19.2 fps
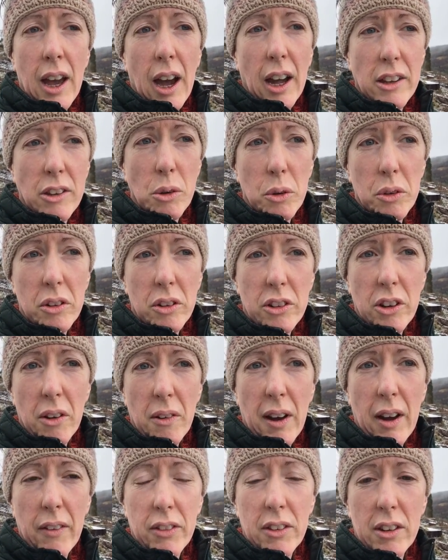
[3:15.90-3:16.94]
And you also
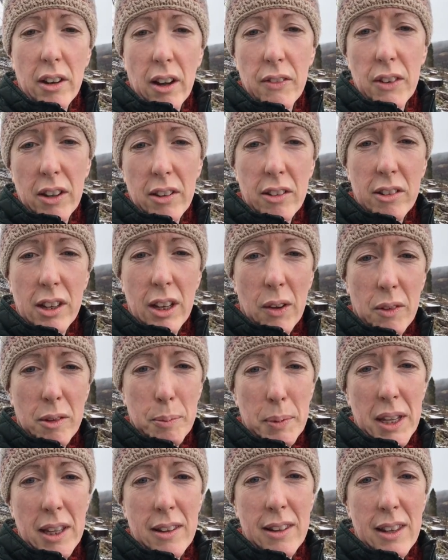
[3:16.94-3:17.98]
don't have the diversity of
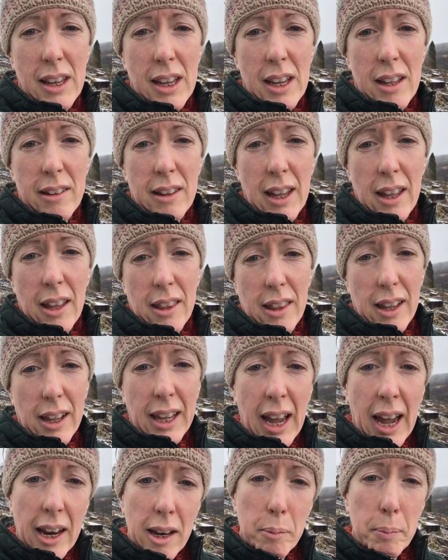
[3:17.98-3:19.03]
species at the
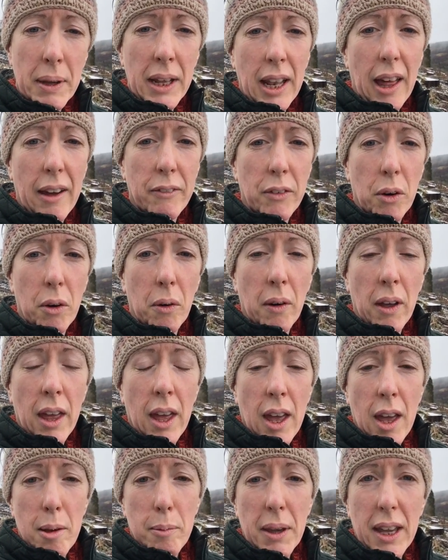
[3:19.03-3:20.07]
canopy level
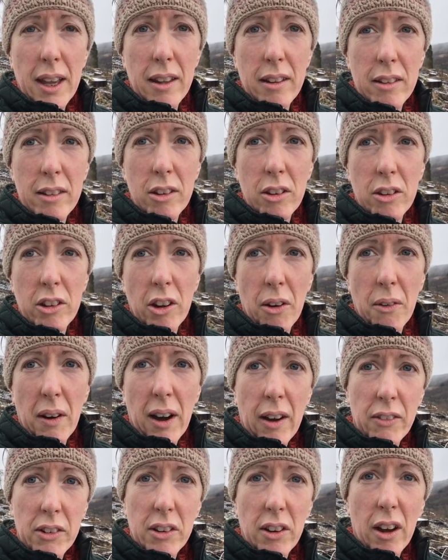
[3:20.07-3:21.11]
because you don't
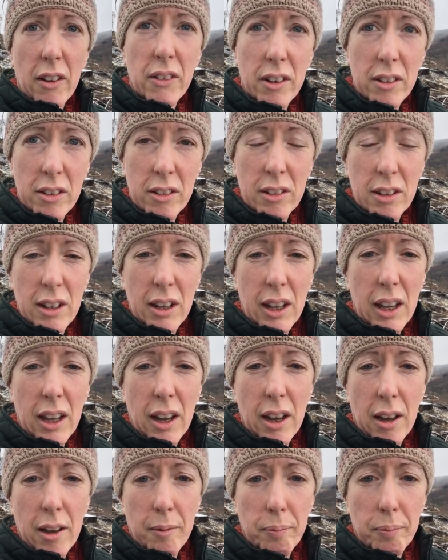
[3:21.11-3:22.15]
have a diversity
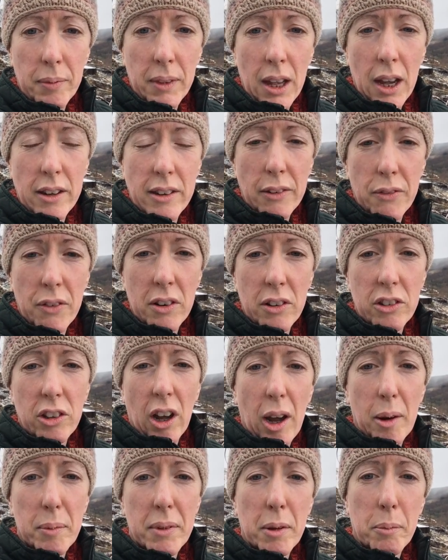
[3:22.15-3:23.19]
of different
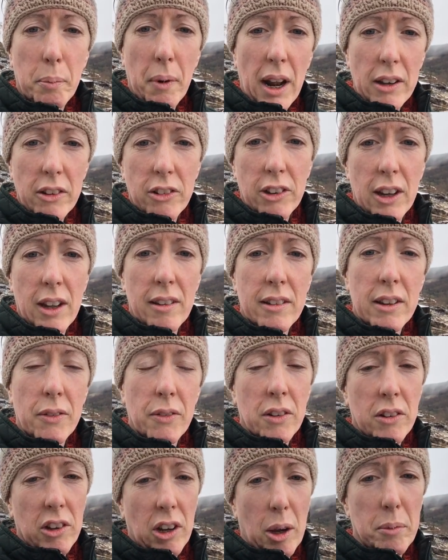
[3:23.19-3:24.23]
types of branches,
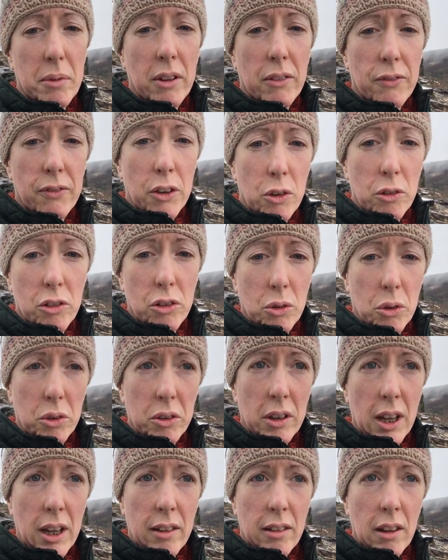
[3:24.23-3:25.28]
different types of food
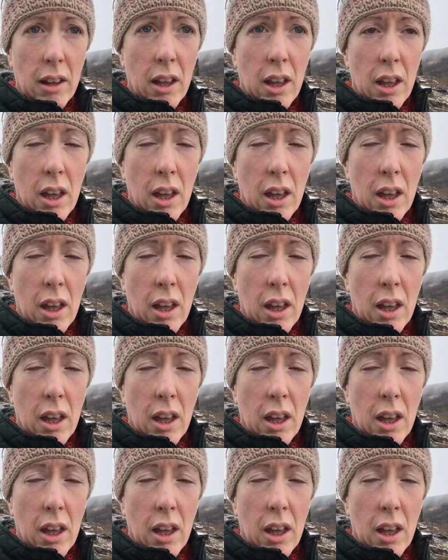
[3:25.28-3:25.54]
sources.